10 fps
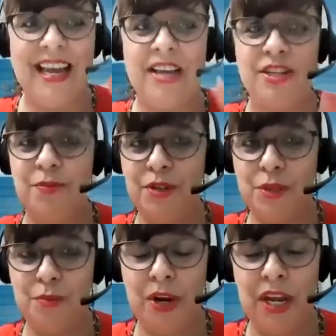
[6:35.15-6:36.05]
And she
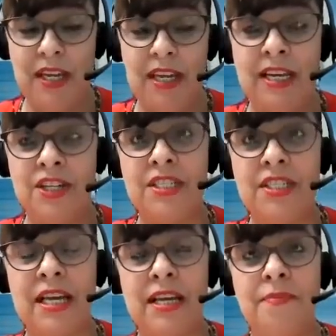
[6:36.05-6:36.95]
was praying, and she
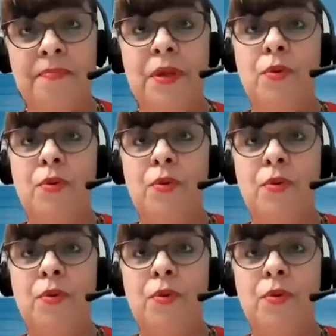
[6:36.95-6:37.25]
said,